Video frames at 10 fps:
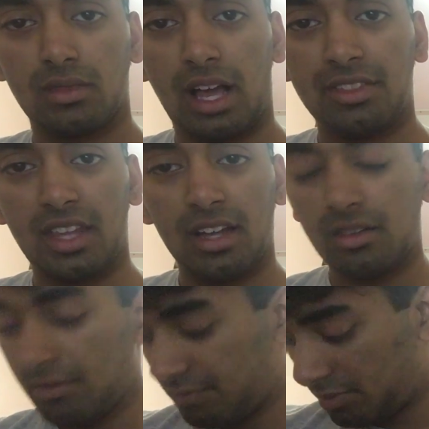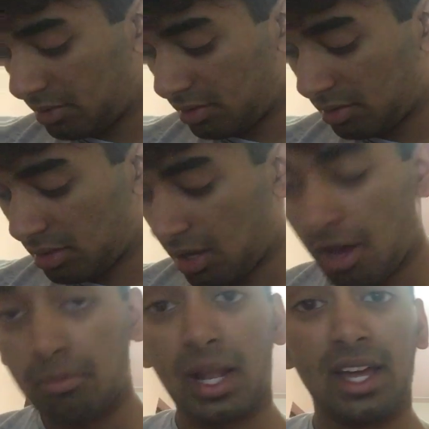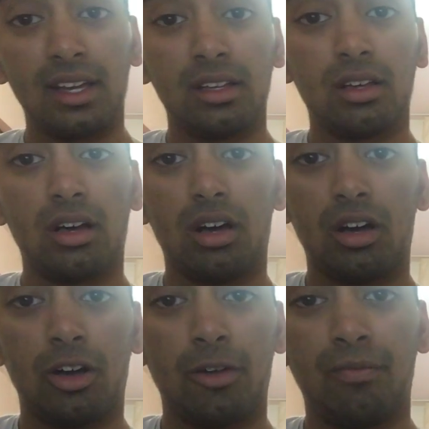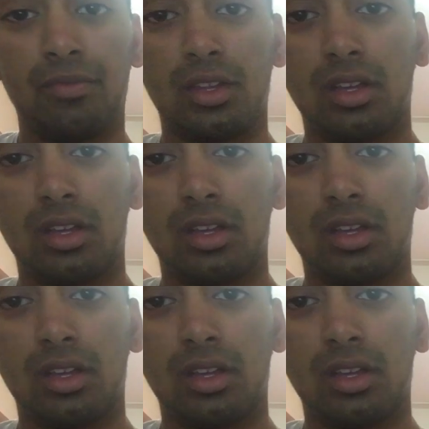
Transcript: And then playing the